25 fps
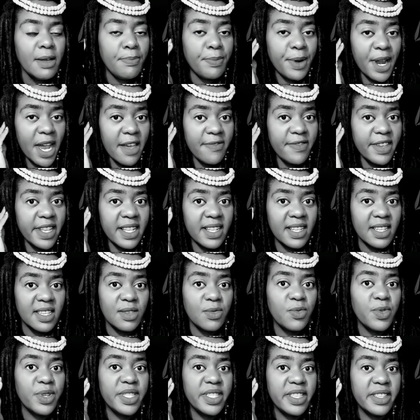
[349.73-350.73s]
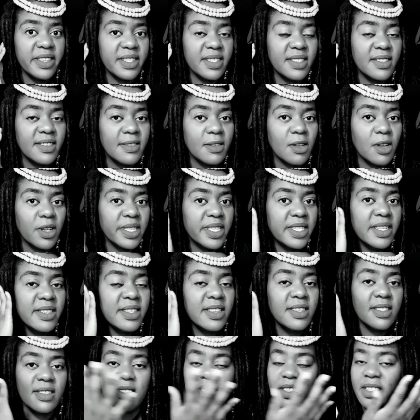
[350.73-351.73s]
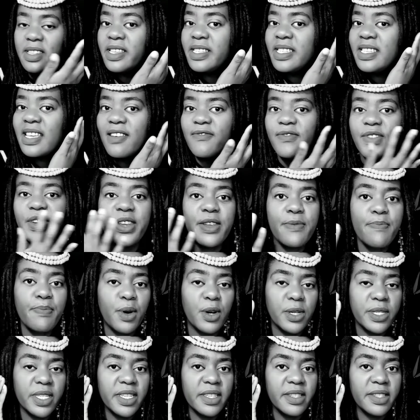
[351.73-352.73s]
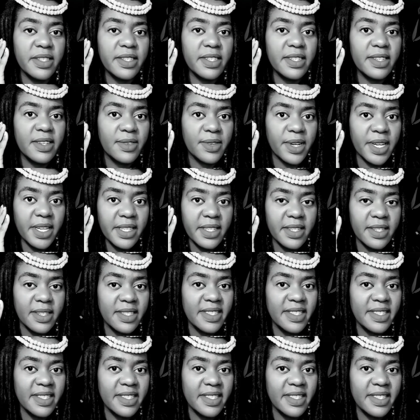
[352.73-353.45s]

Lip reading: privately with this, because these are very important, right?